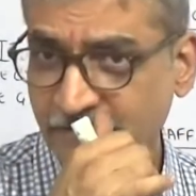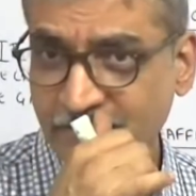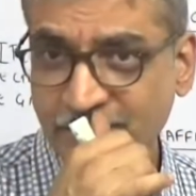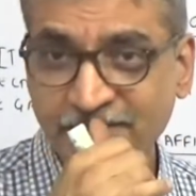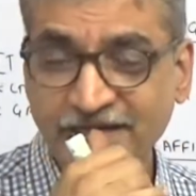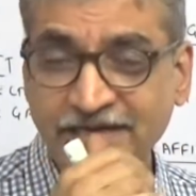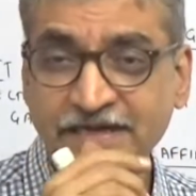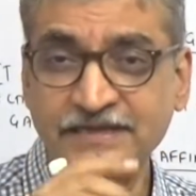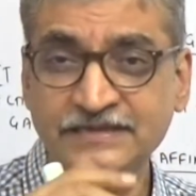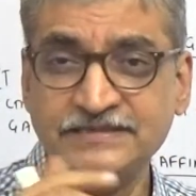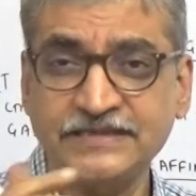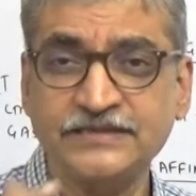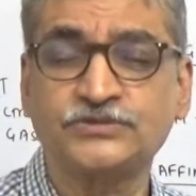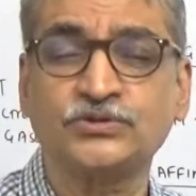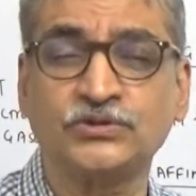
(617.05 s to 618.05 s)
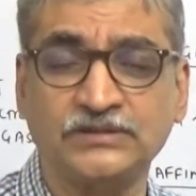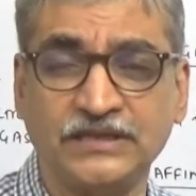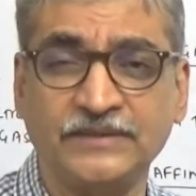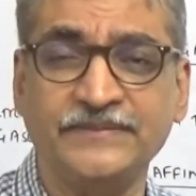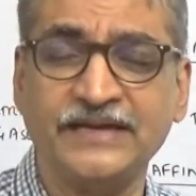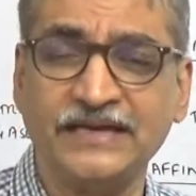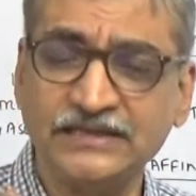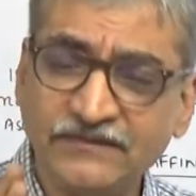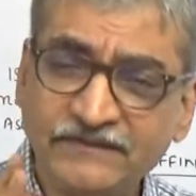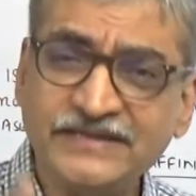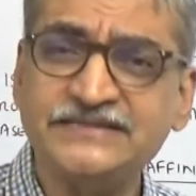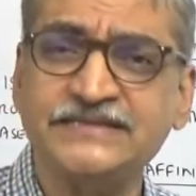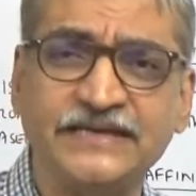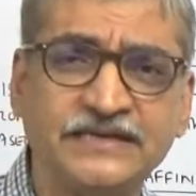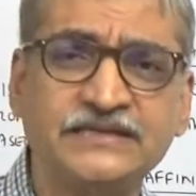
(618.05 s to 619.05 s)
when it is exothermic, otherwise
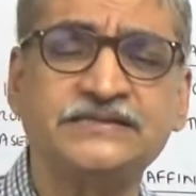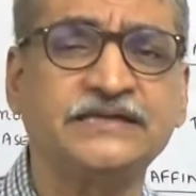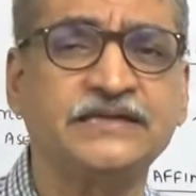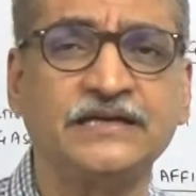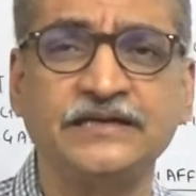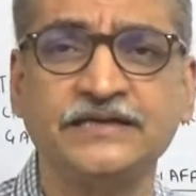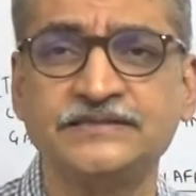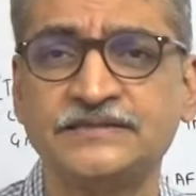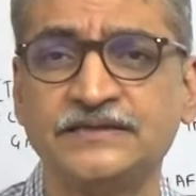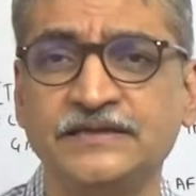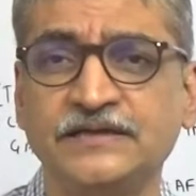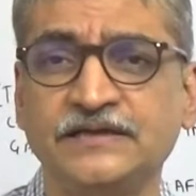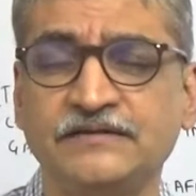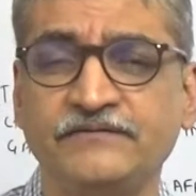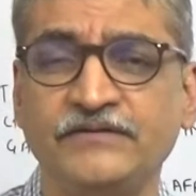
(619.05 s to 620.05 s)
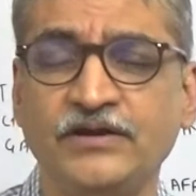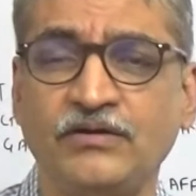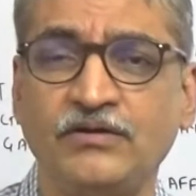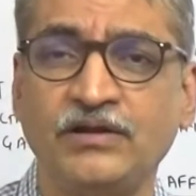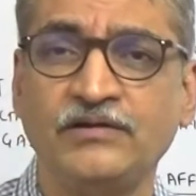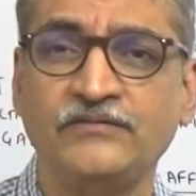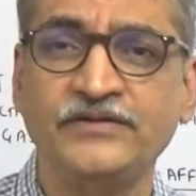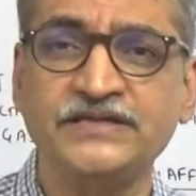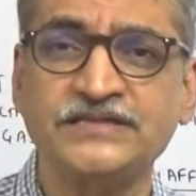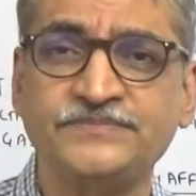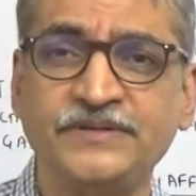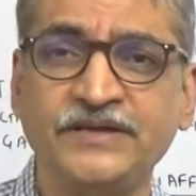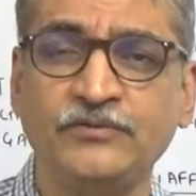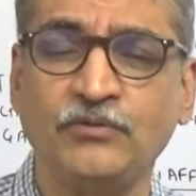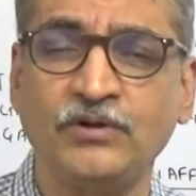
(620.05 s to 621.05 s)
the energy released will always
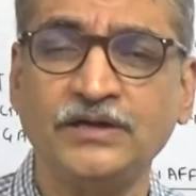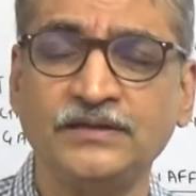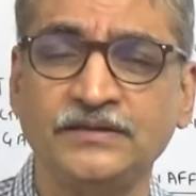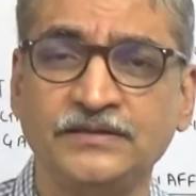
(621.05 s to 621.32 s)
be what?